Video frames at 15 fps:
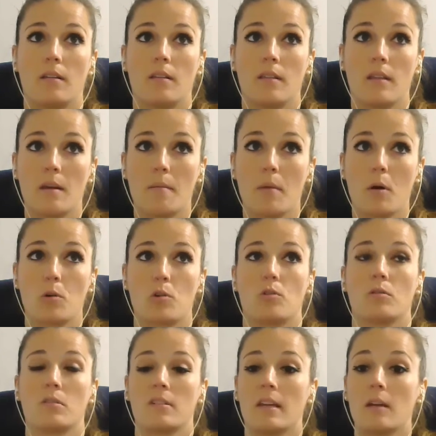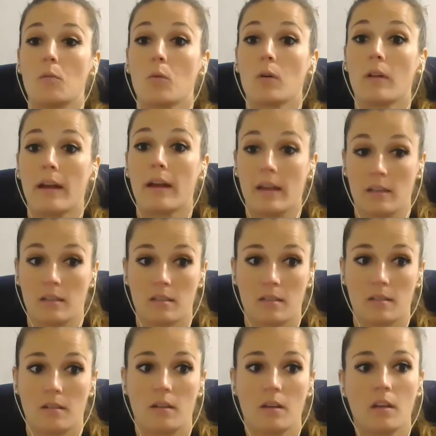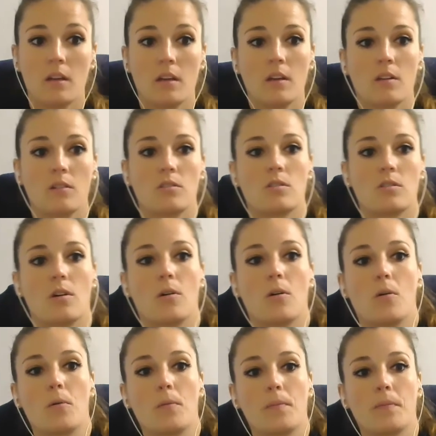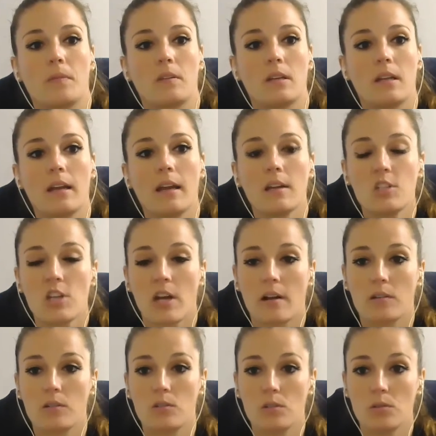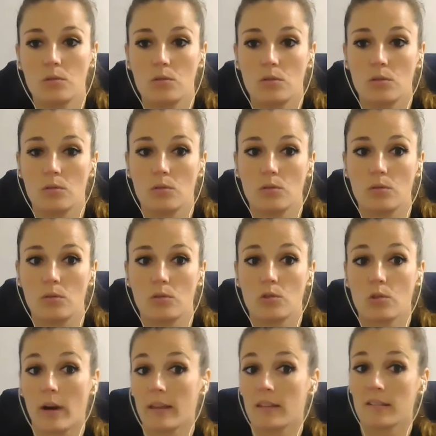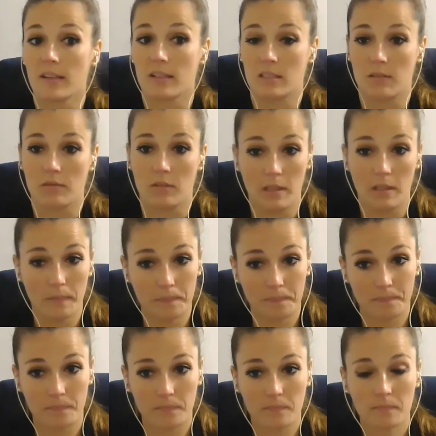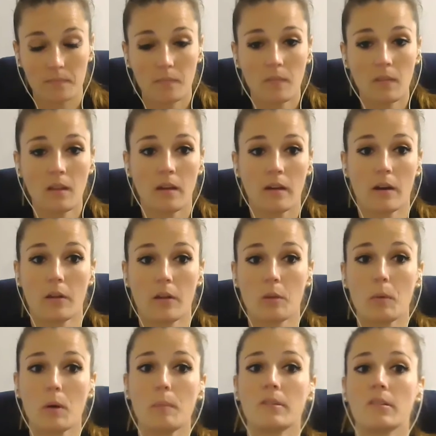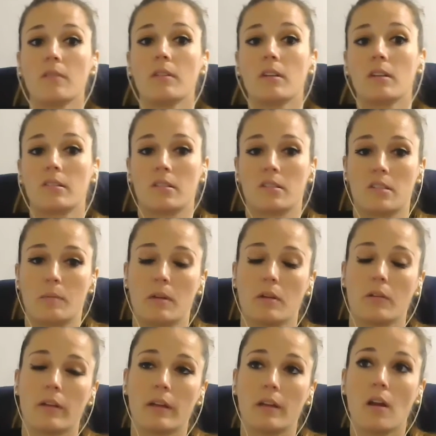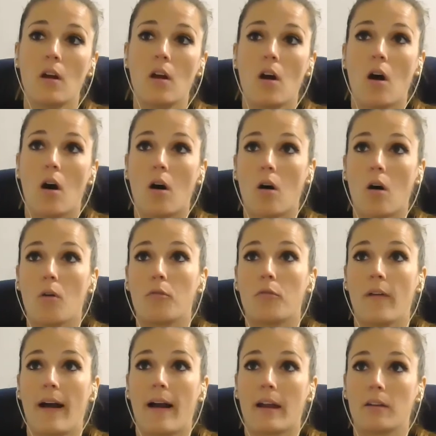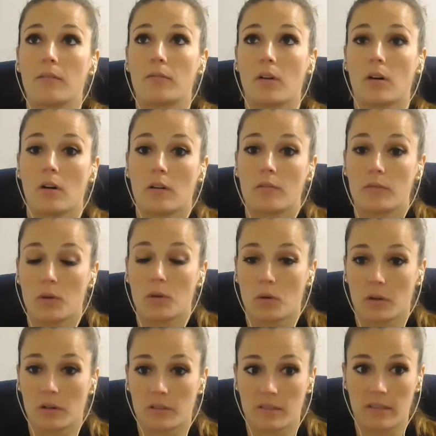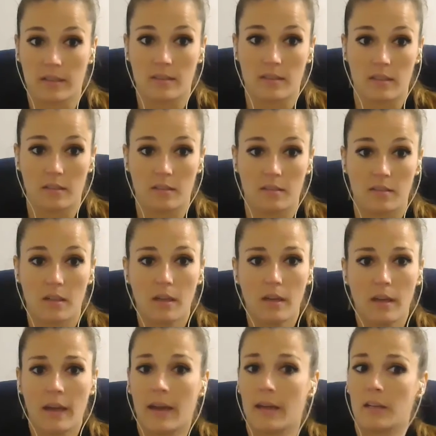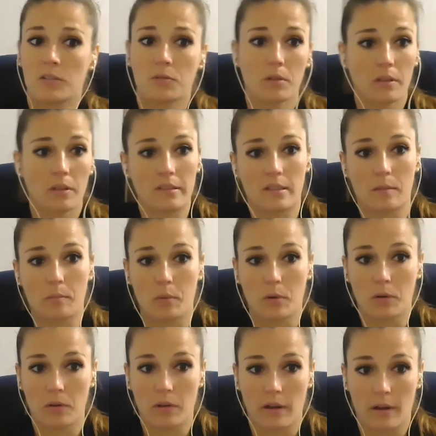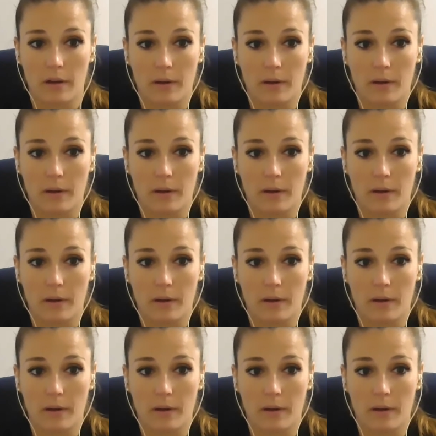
the emotional state will end. So today I challenge you to try this activity. The purpose of it is to stimulate all 5 of your senses. And it's really simple.